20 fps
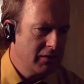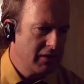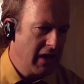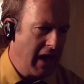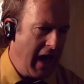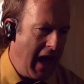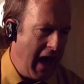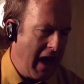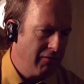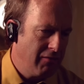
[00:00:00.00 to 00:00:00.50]

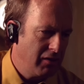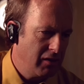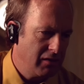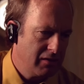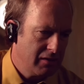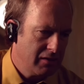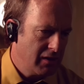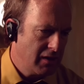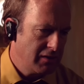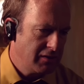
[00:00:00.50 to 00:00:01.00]
do you have
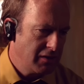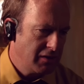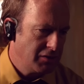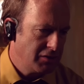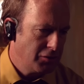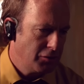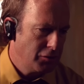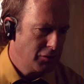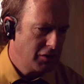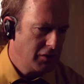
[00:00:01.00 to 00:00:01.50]

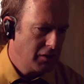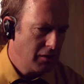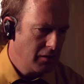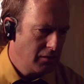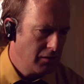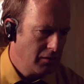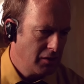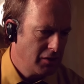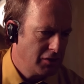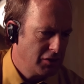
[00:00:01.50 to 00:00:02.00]

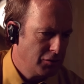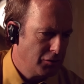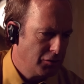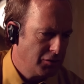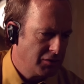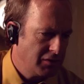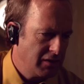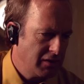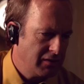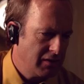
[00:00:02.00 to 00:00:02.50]
125,000
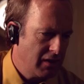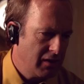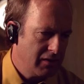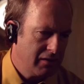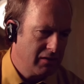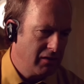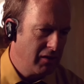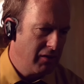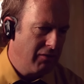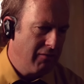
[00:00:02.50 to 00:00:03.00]
and are
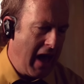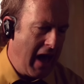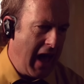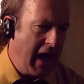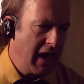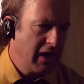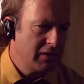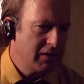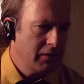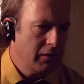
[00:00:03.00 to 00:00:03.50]
you ready to
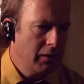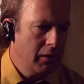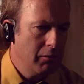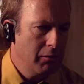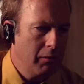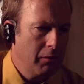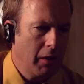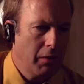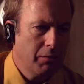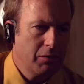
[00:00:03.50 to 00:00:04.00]
leave
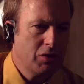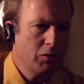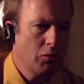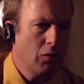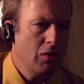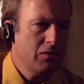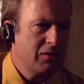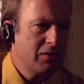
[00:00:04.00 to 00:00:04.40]
right now?"